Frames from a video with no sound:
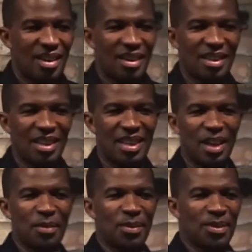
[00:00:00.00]
In the
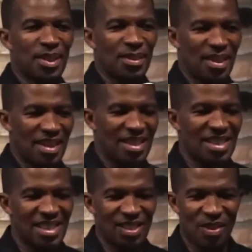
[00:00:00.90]
name of the Savior,
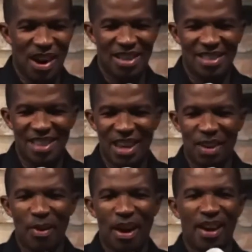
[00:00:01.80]
Jesus Christ,
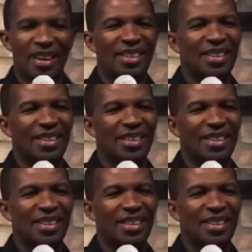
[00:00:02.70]
amen.